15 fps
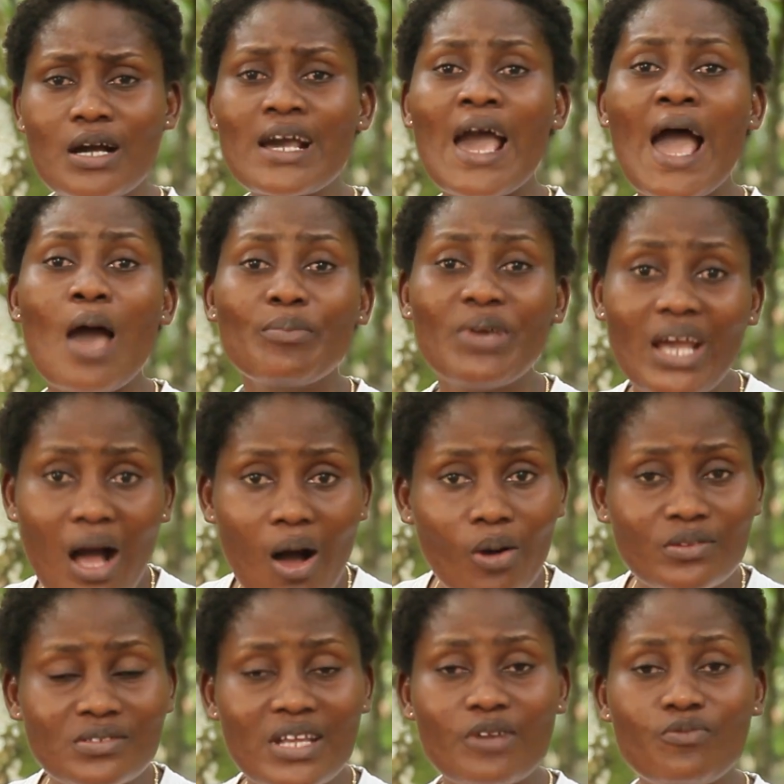
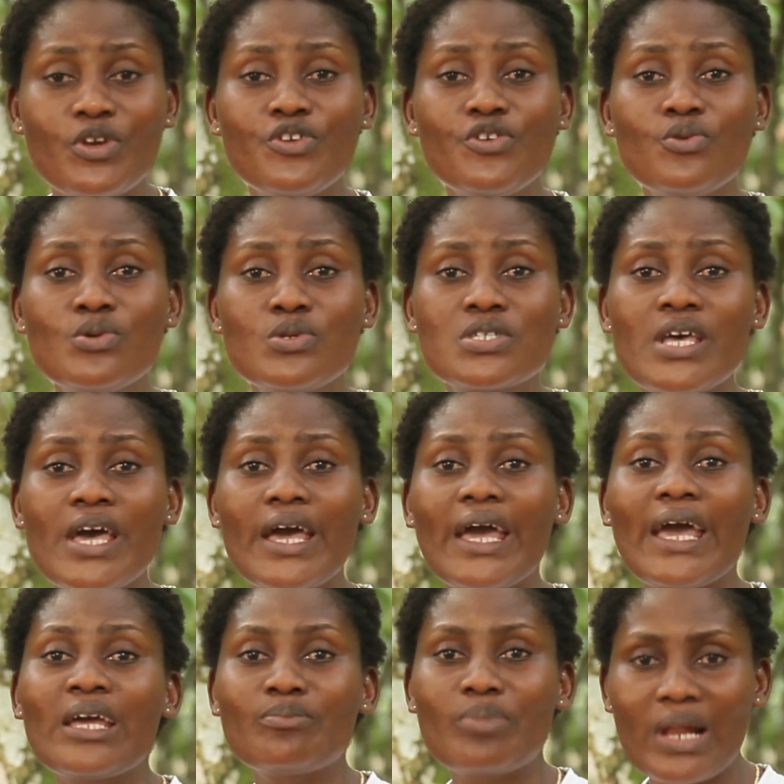chemicals that we use
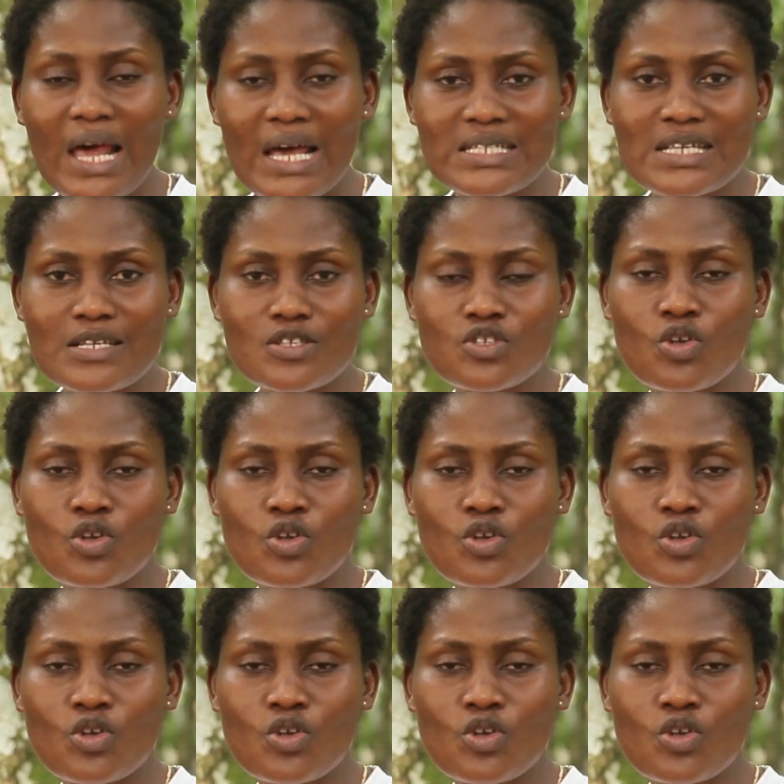in planting.